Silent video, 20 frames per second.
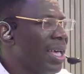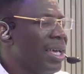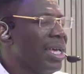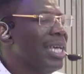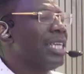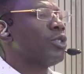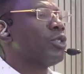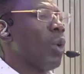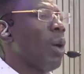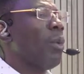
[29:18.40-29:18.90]

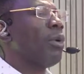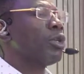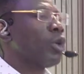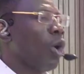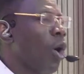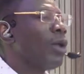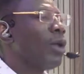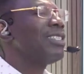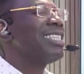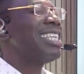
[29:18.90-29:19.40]
is what we
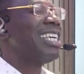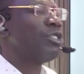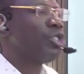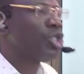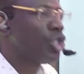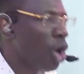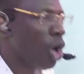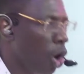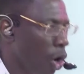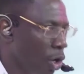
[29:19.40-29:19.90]
call the
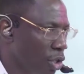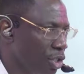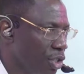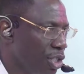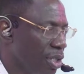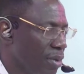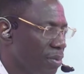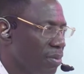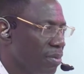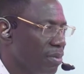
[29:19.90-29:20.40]

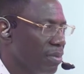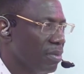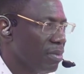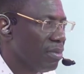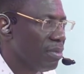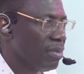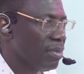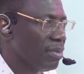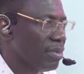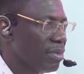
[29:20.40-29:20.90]
judge.
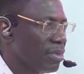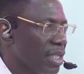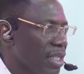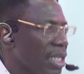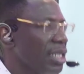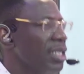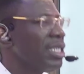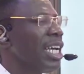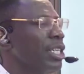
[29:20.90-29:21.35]
The